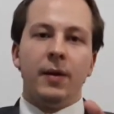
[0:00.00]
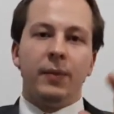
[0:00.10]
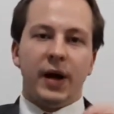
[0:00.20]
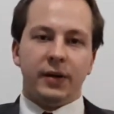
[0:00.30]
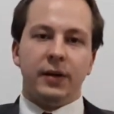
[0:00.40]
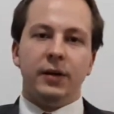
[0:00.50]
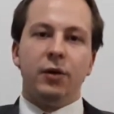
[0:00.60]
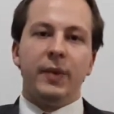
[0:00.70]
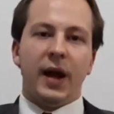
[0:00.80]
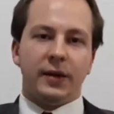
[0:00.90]
But
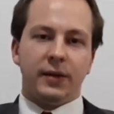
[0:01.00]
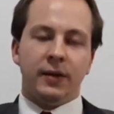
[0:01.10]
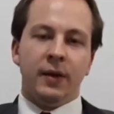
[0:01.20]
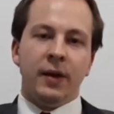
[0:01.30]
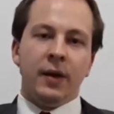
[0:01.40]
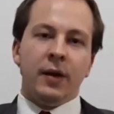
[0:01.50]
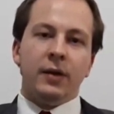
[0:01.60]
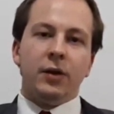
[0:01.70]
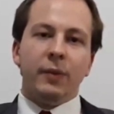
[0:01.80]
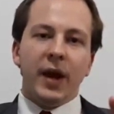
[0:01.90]
no matter
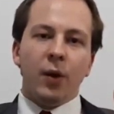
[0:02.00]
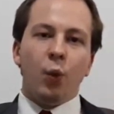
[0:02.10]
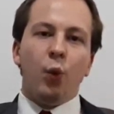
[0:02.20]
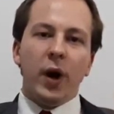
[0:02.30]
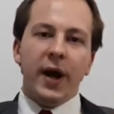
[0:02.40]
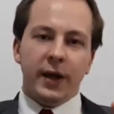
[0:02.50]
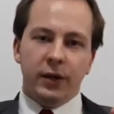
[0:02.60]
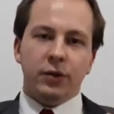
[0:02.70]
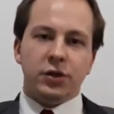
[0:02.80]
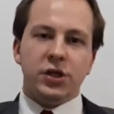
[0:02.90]
where
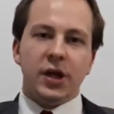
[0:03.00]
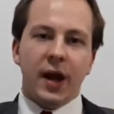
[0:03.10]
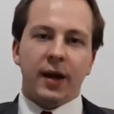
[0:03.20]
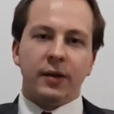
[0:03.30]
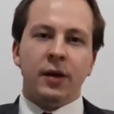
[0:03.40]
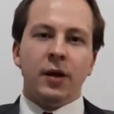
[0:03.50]
you chat,